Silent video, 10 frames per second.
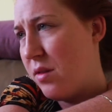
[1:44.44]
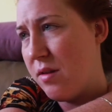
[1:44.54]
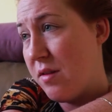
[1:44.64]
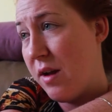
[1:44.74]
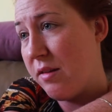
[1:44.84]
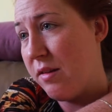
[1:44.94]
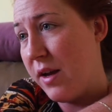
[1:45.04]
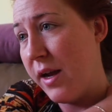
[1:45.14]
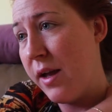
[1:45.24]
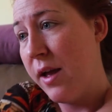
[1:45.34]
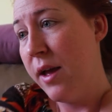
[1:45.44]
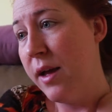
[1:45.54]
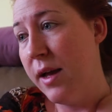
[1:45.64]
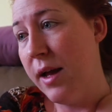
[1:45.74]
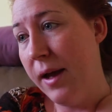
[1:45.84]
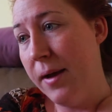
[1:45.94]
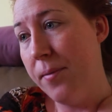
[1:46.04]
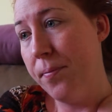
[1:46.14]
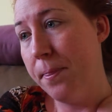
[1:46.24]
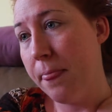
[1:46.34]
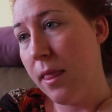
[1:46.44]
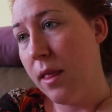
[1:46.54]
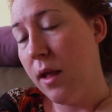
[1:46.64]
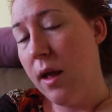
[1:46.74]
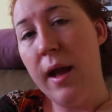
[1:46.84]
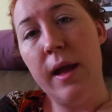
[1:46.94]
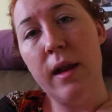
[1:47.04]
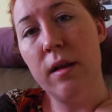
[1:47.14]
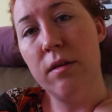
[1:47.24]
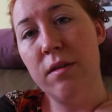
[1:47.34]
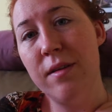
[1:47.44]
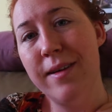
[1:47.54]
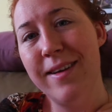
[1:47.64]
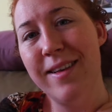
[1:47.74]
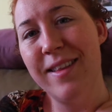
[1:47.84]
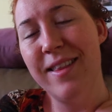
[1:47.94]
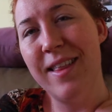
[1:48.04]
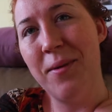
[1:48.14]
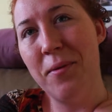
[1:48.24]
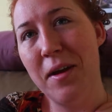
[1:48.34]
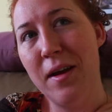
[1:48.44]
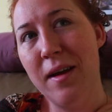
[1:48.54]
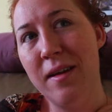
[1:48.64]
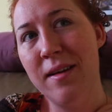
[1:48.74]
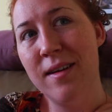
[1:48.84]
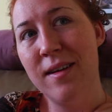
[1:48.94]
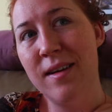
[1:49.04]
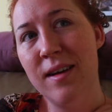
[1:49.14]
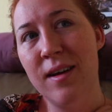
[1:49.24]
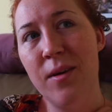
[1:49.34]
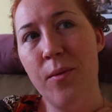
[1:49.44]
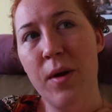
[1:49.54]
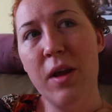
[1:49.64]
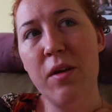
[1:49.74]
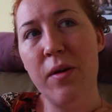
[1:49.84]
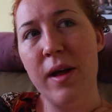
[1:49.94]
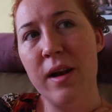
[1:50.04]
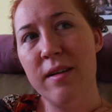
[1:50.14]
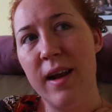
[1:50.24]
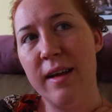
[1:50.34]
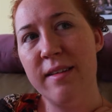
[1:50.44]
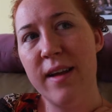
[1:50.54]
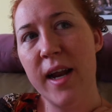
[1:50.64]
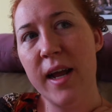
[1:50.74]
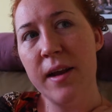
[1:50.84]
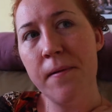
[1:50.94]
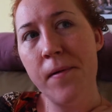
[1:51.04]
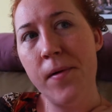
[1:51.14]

Disgusting. Um, and oh. Then we're gonna... What are you doing today? Studying?